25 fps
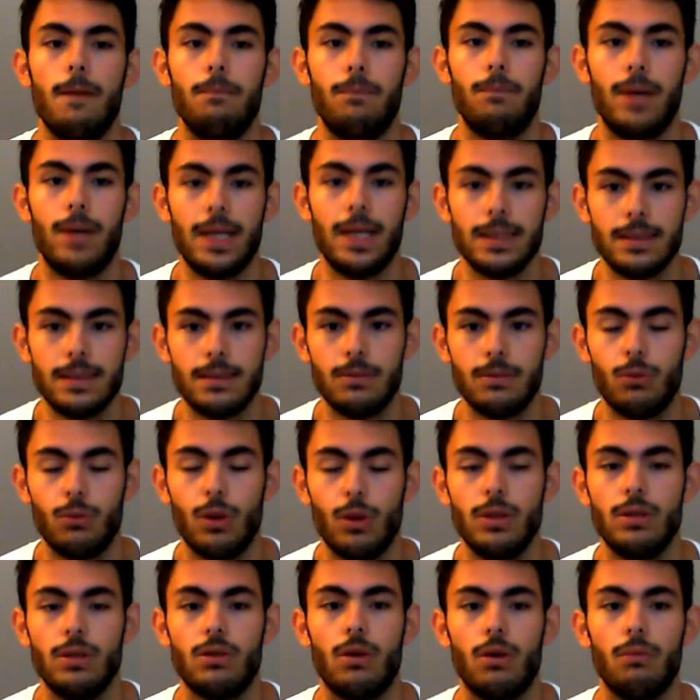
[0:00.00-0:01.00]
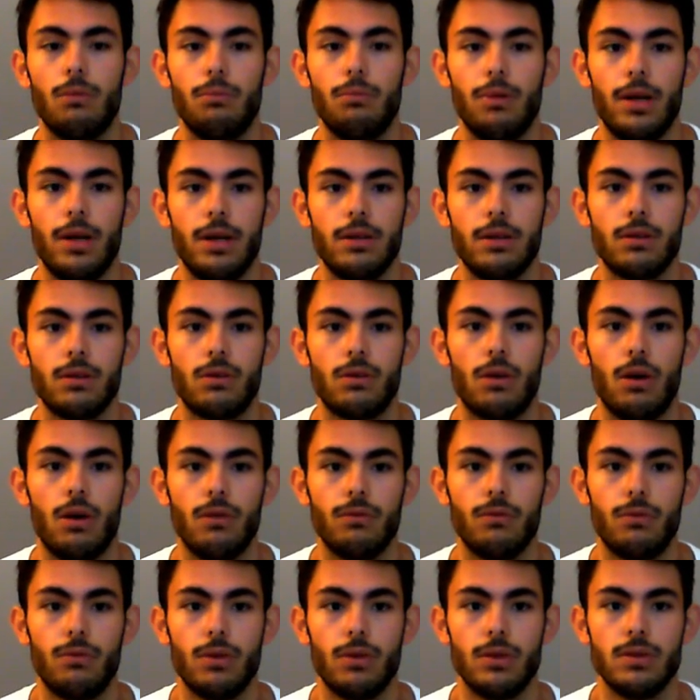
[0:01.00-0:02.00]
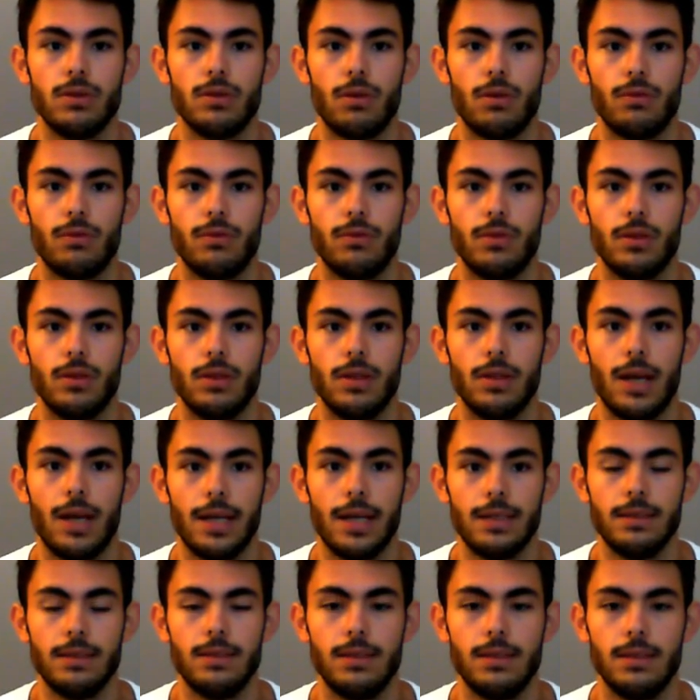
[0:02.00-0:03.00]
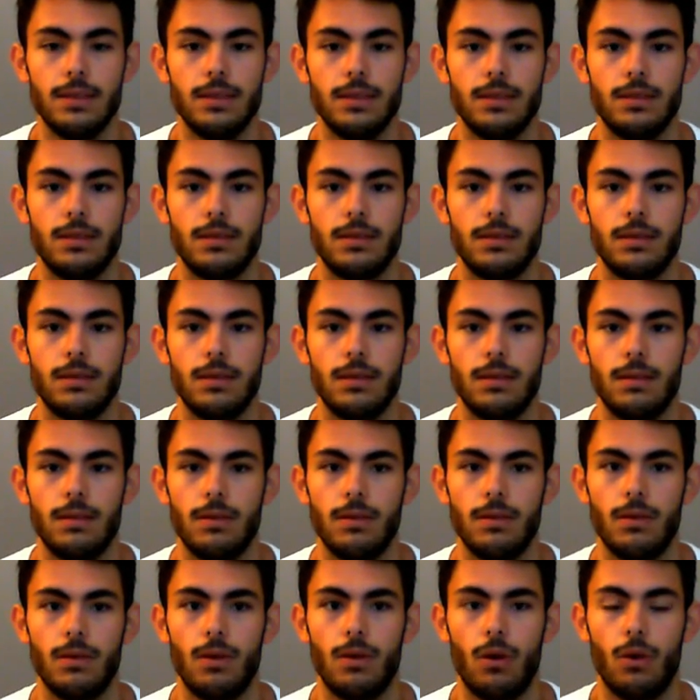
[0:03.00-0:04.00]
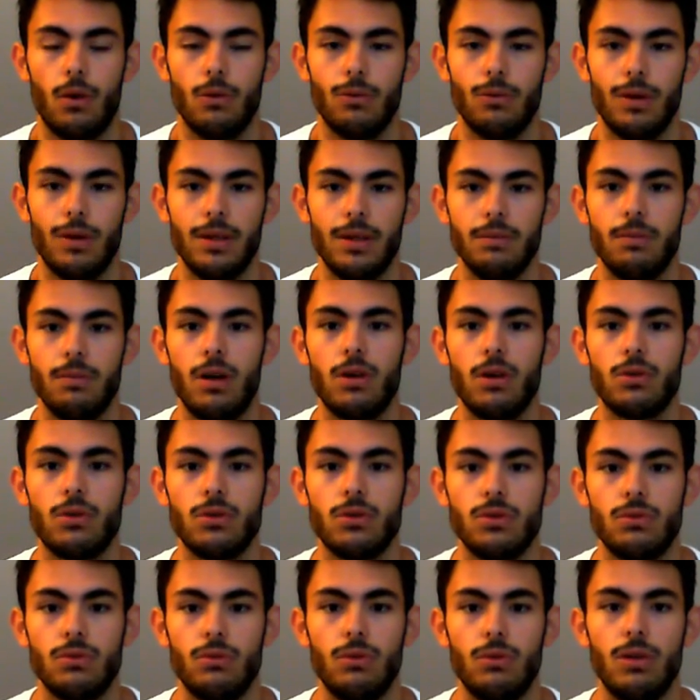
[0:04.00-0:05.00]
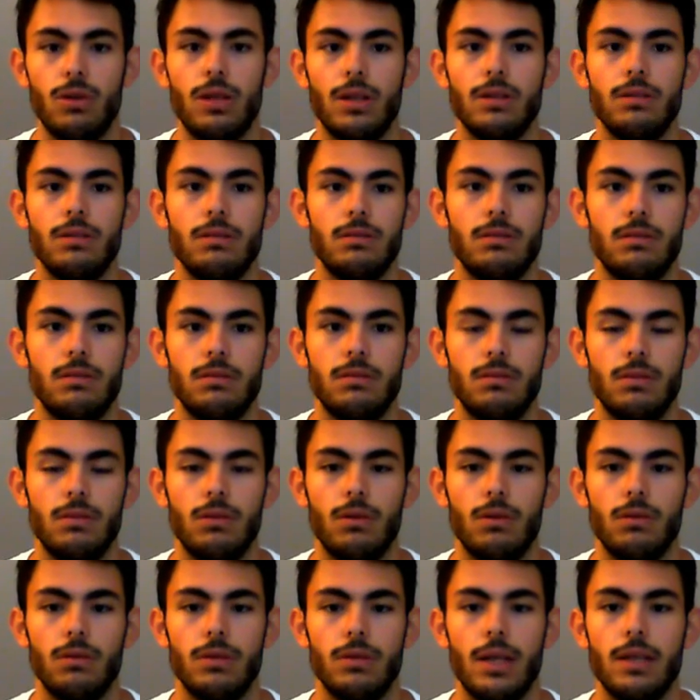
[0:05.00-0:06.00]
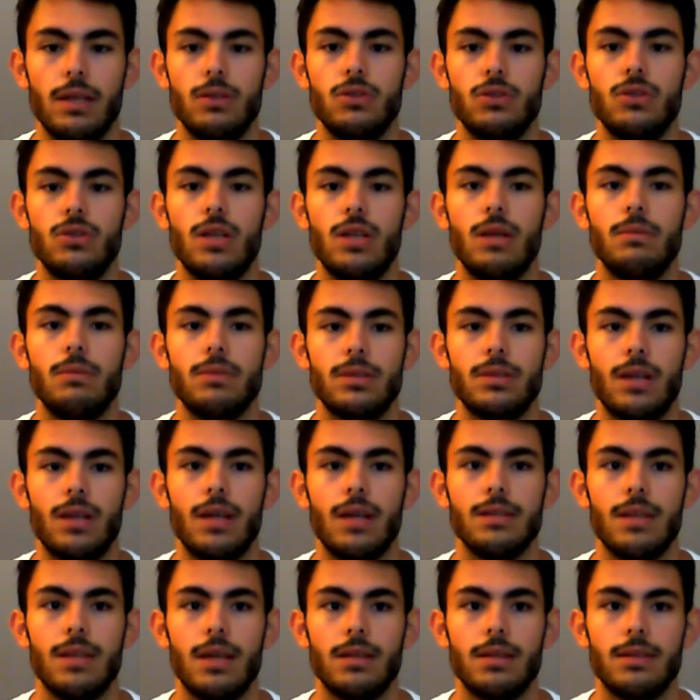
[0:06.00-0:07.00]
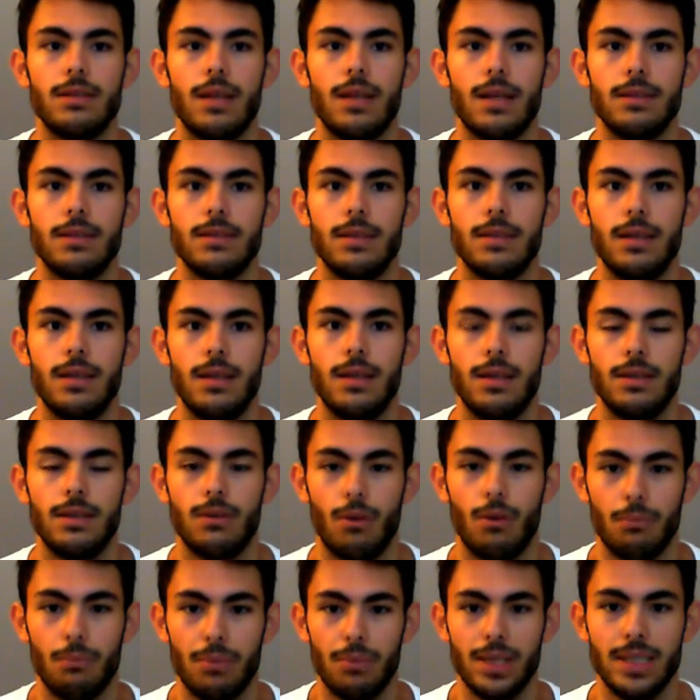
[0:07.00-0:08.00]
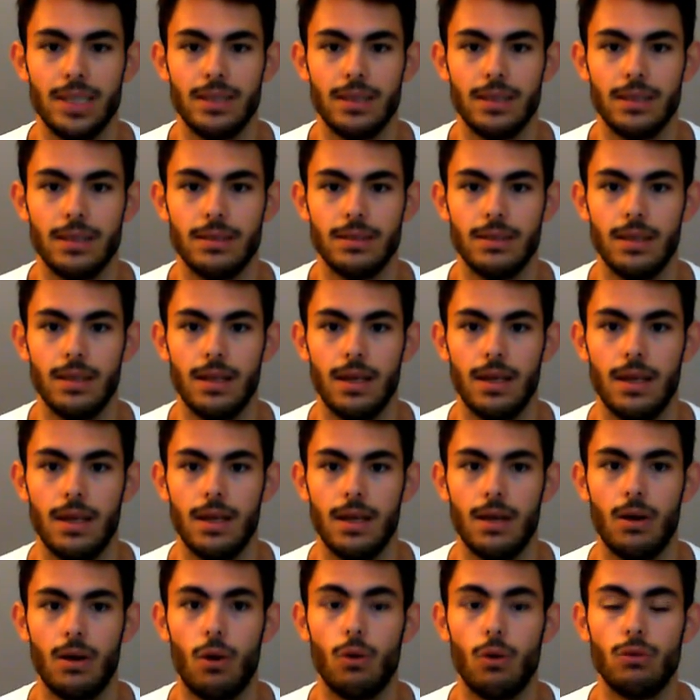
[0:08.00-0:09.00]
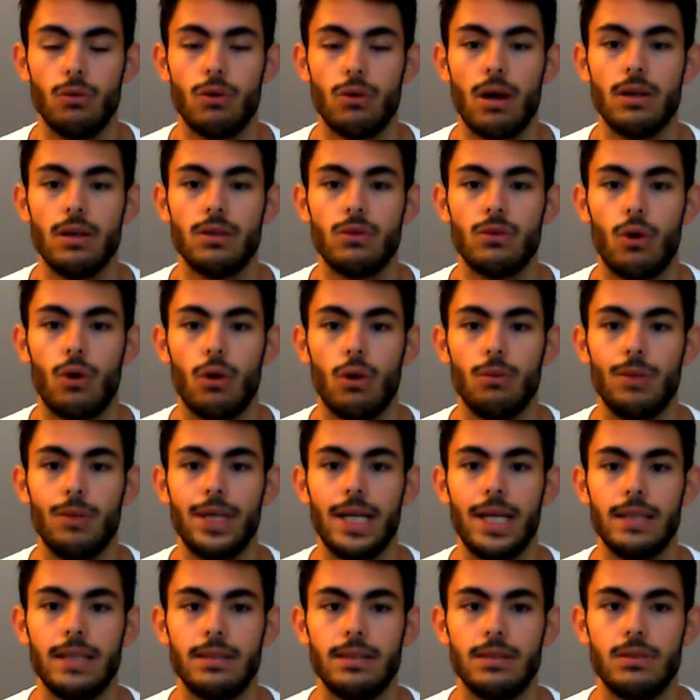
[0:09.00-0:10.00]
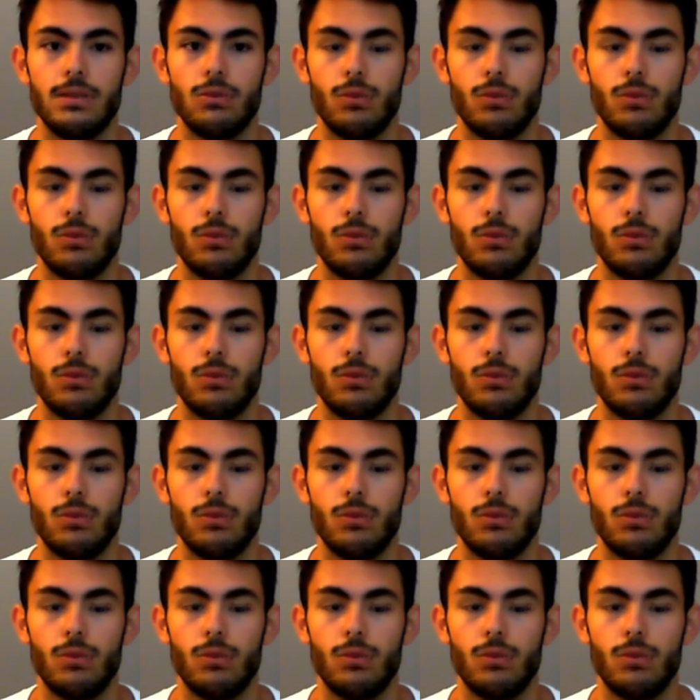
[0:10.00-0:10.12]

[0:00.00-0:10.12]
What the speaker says: but when you compare the conference of the 90s, or when Marcus Rule and Deniz James, guys like that, competed, or Ronnie Coleman had his